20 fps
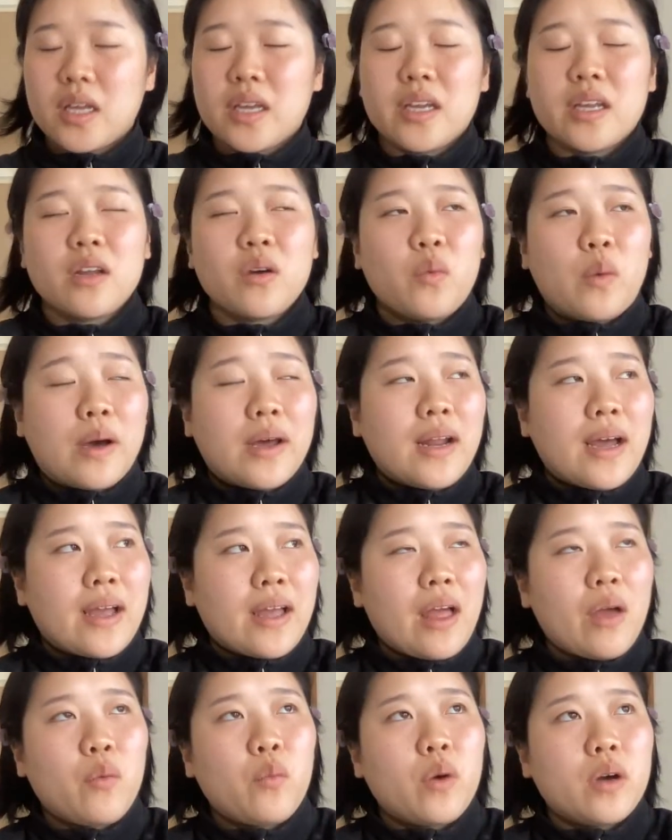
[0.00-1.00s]
You know what?
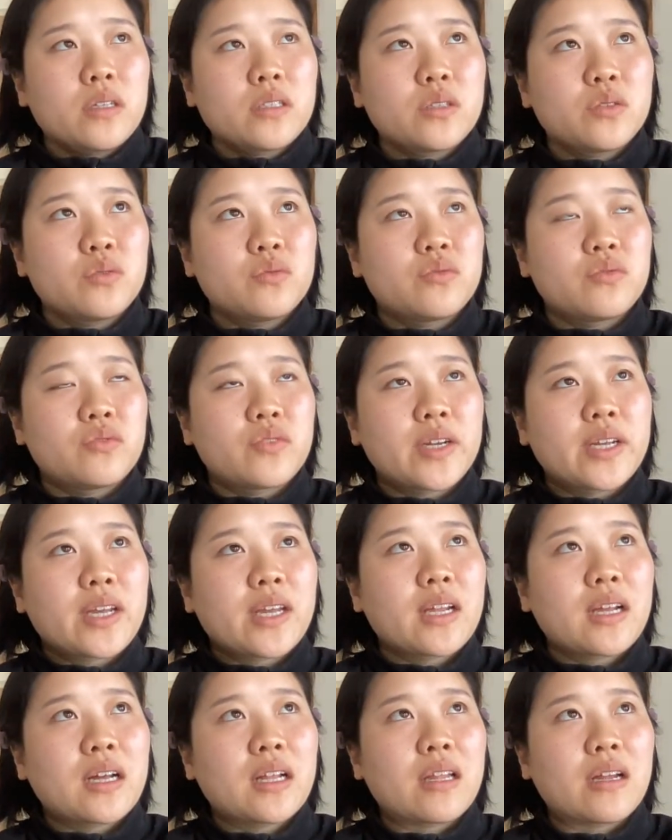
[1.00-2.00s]
I want to
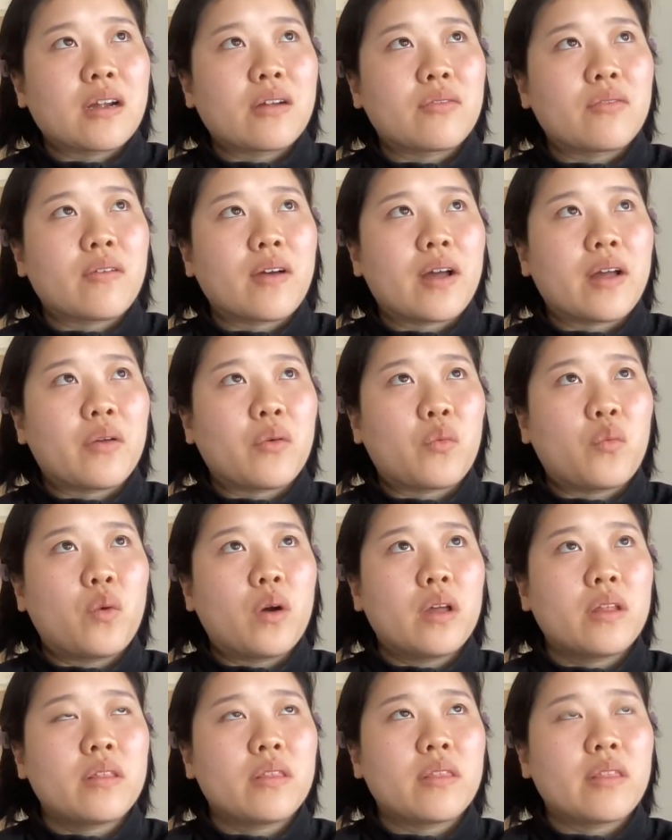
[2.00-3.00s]
freaking clarify
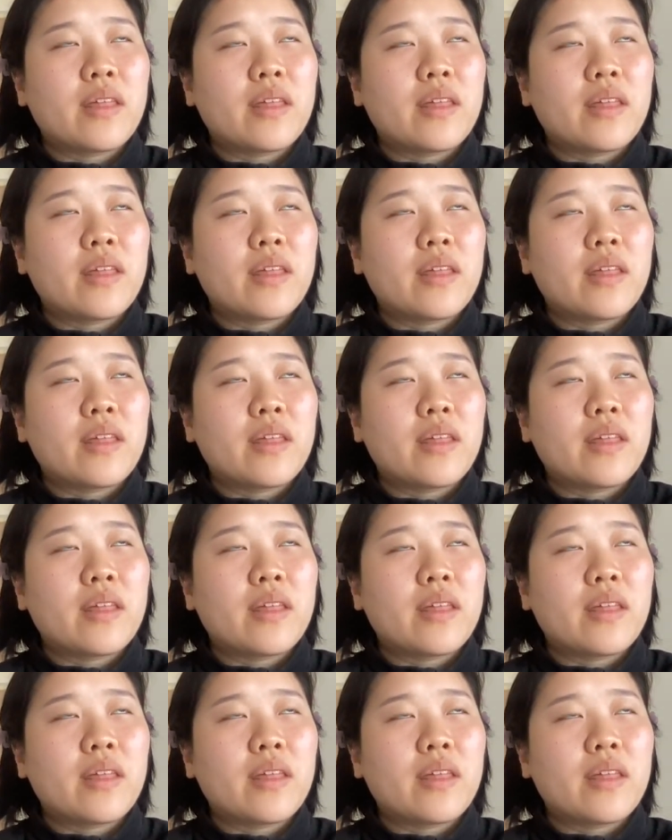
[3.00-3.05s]
what